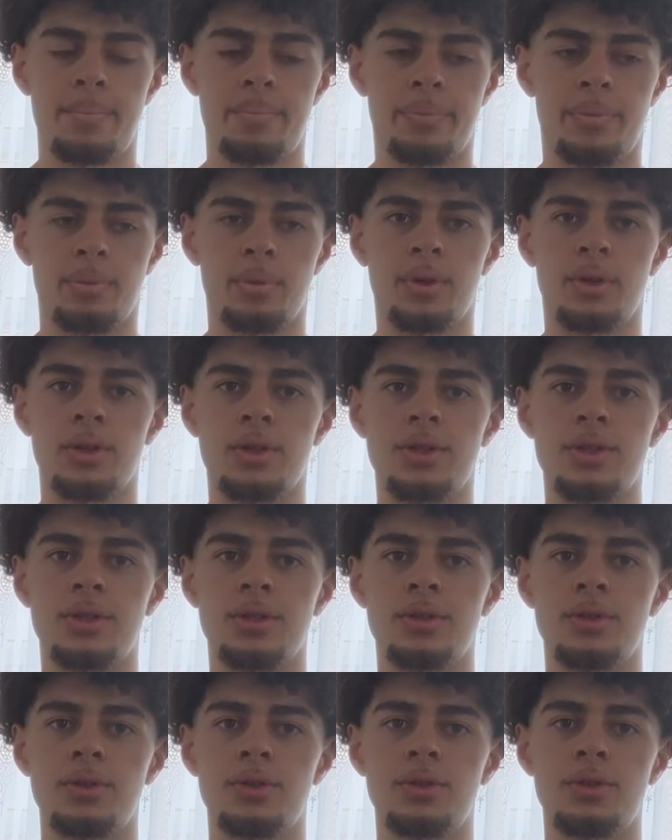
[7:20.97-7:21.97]
because
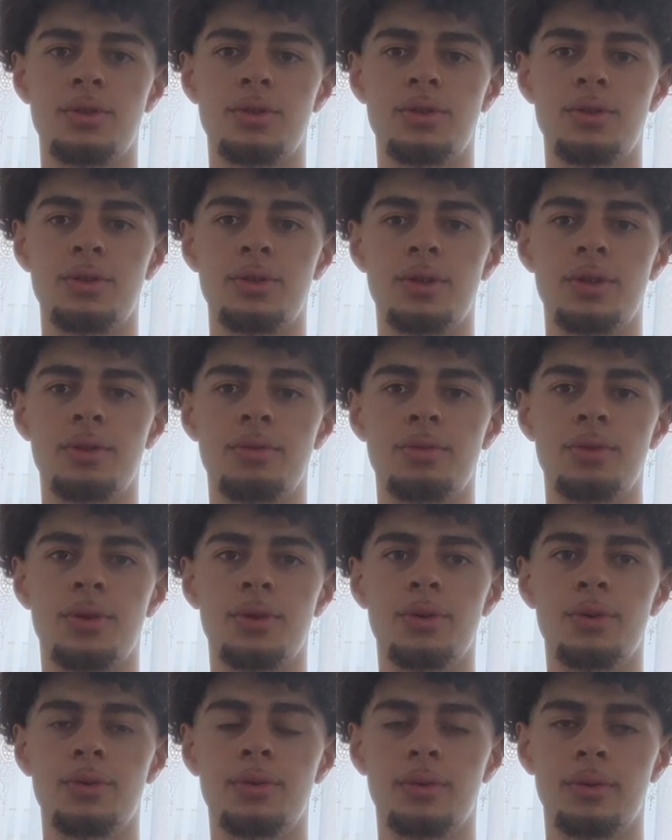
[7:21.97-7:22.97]
it
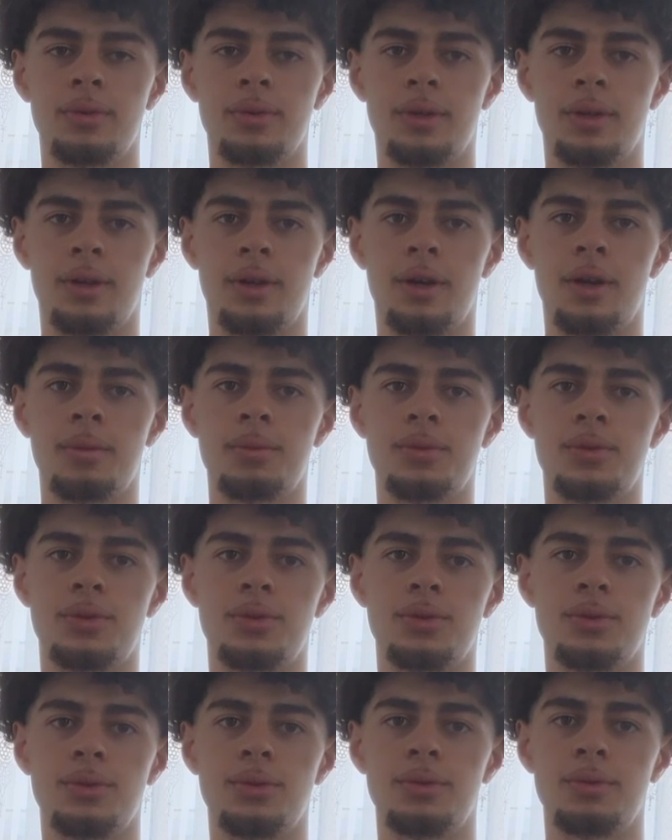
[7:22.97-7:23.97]
will help
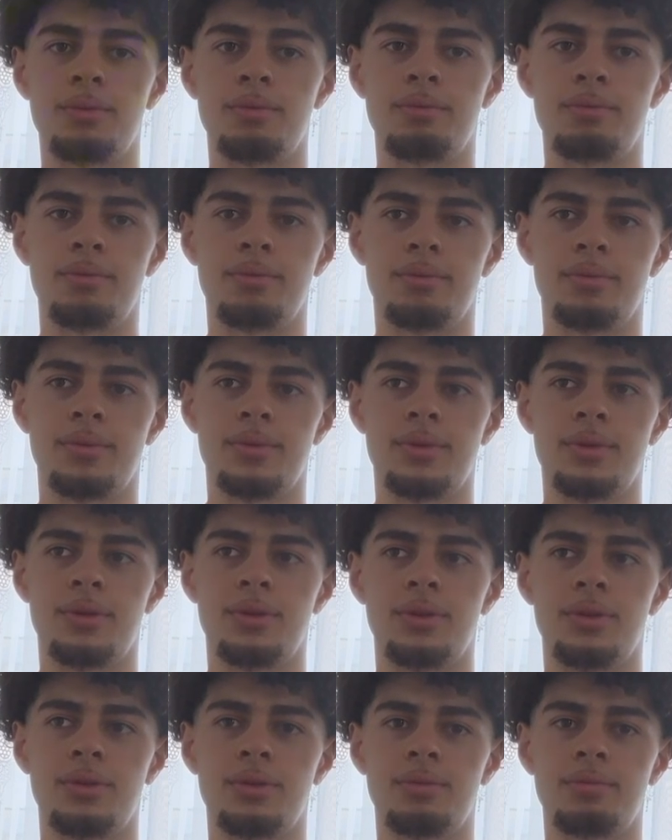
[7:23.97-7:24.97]
to
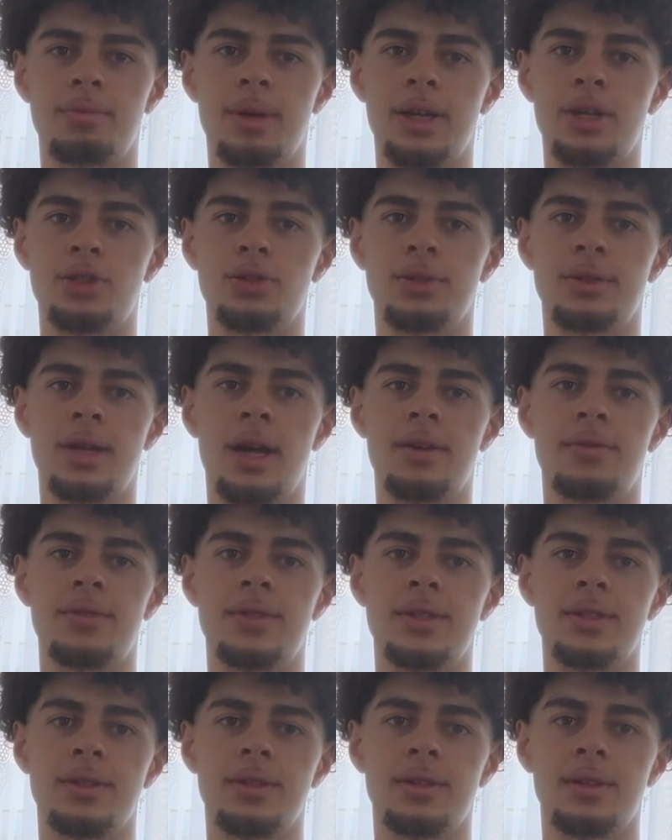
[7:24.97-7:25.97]
manage your diet
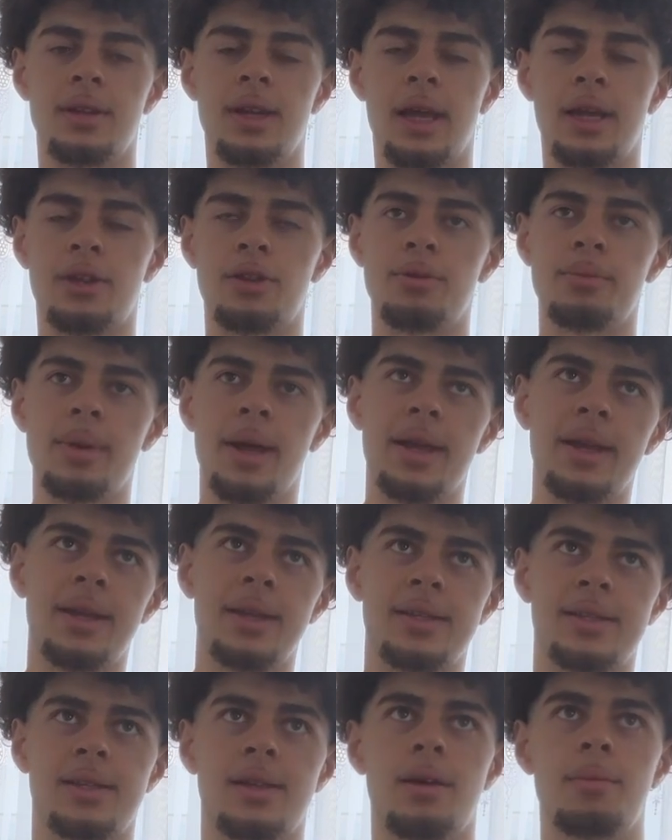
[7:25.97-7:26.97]
fatigue. Like, you may get
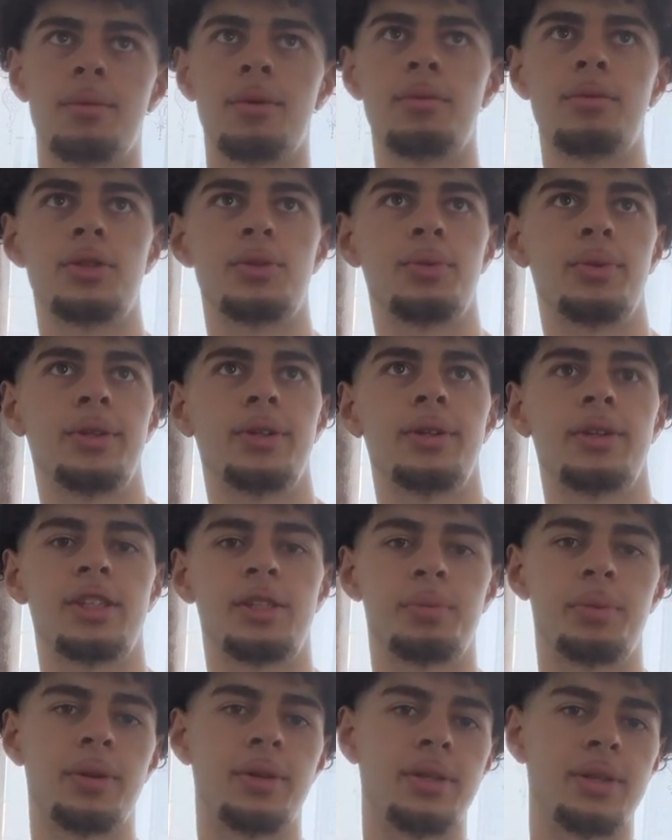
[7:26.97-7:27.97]
certain moments where you
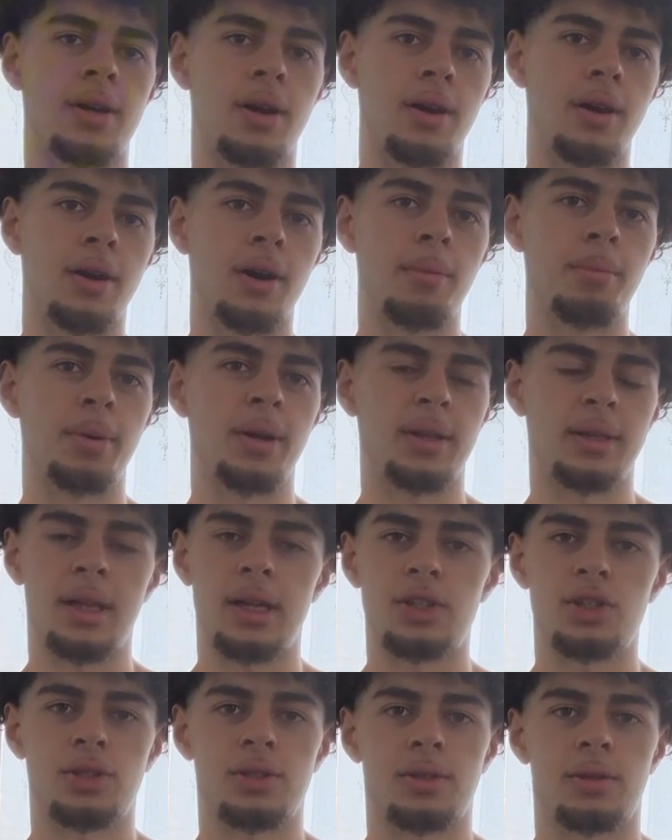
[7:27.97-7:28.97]
experience hunger, but
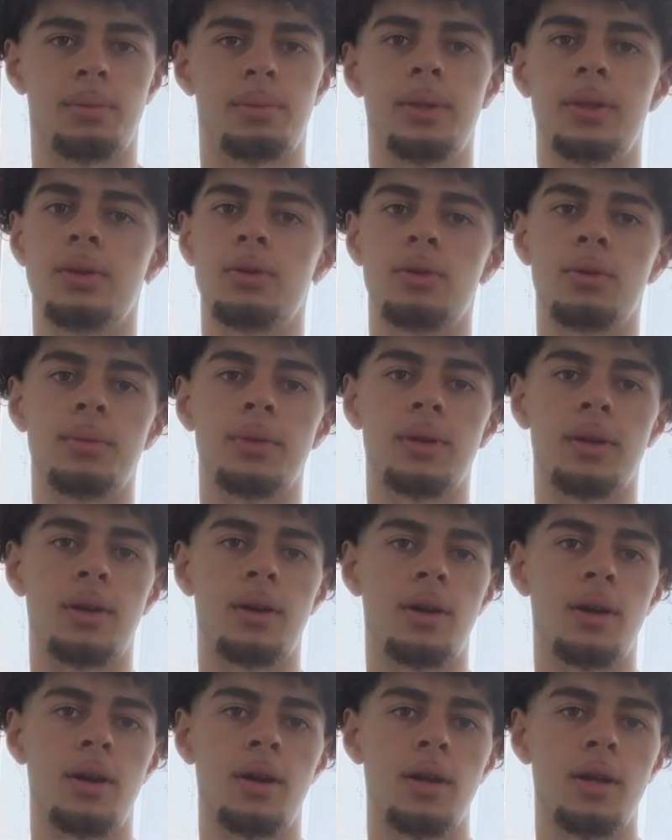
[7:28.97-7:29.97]
that's just completely normal in the
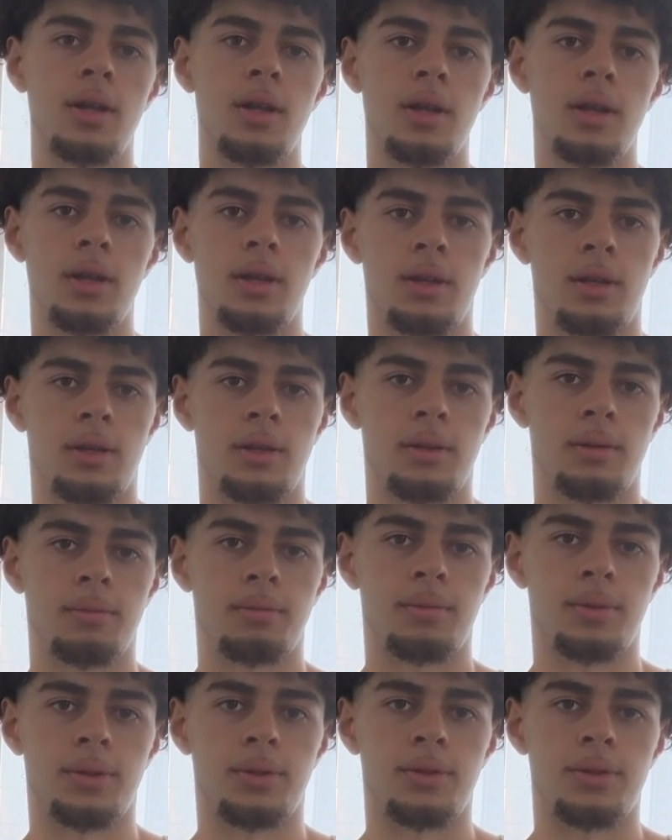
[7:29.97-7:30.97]
car,
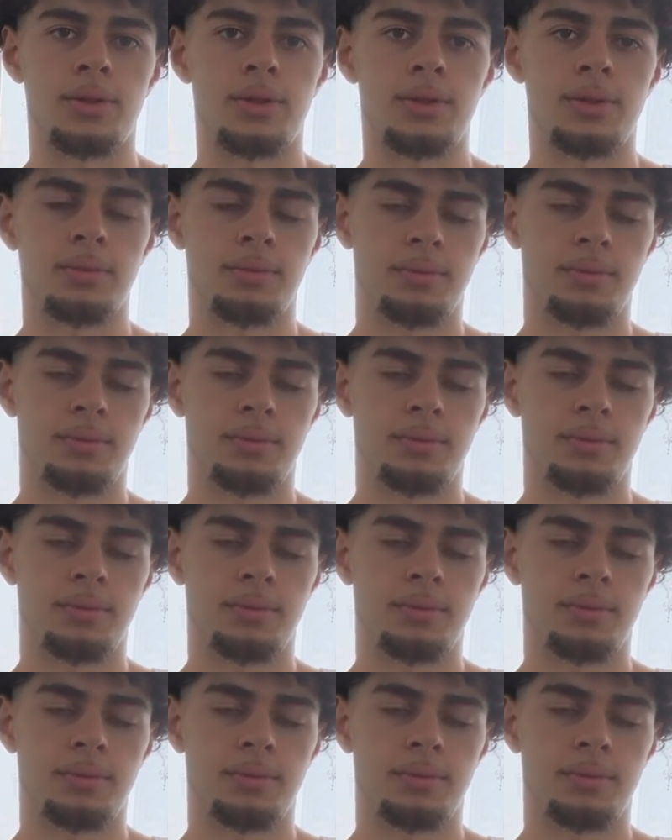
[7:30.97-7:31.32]
because